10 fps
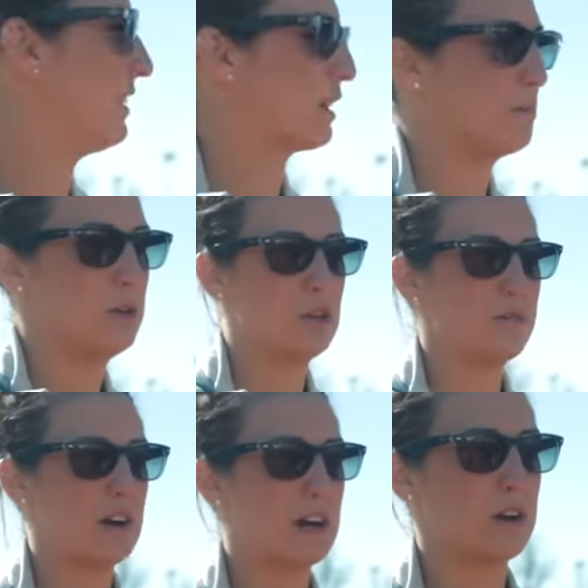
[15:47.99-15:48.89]
A communal
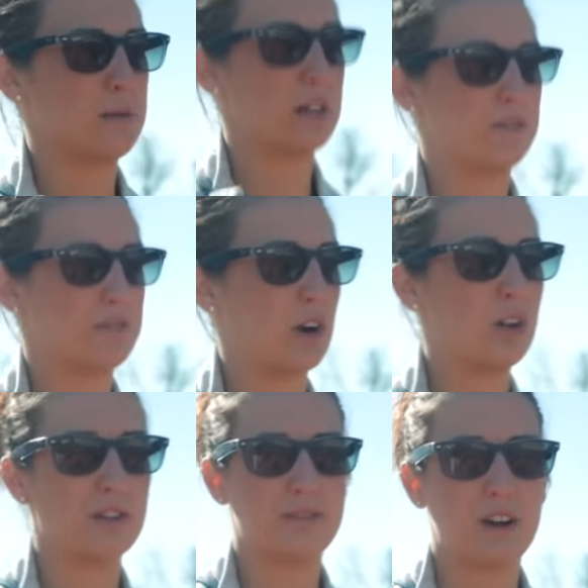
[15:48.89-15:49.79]
fire pit for
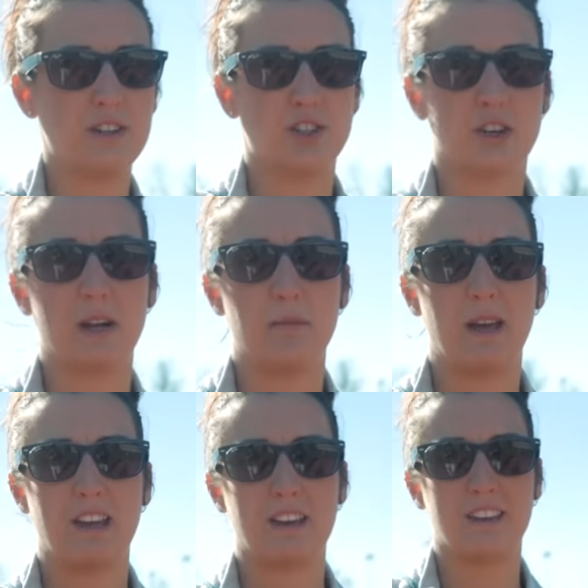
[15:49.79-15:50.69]
all the friends you're gonna
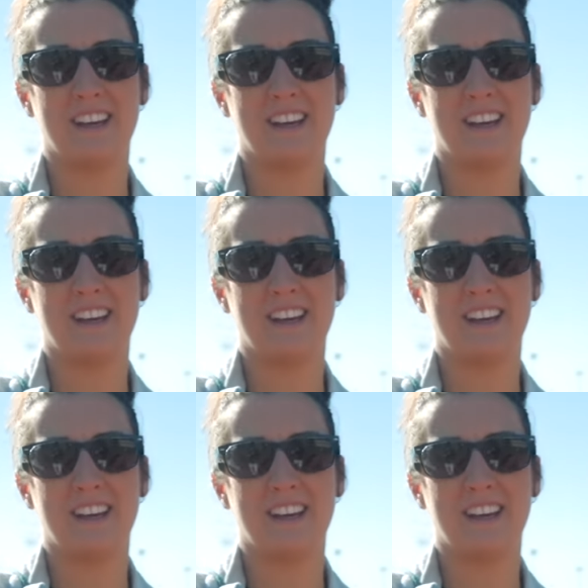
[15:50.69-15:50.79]
make.